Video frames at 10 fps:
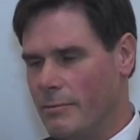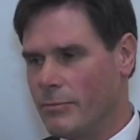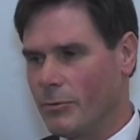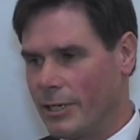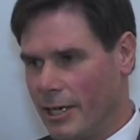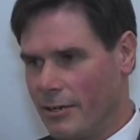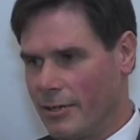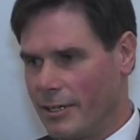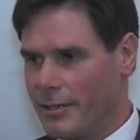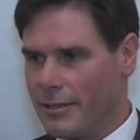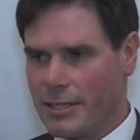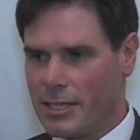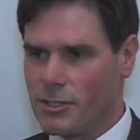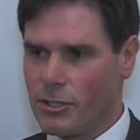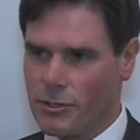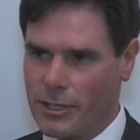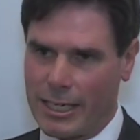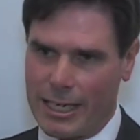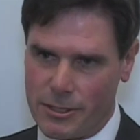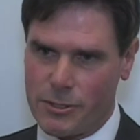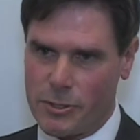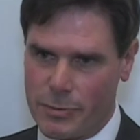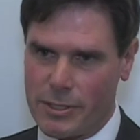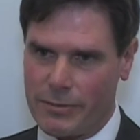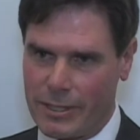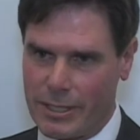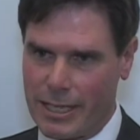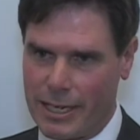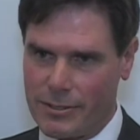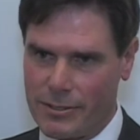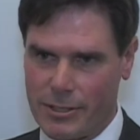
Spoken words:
But we know that it's not a cancer-specific test,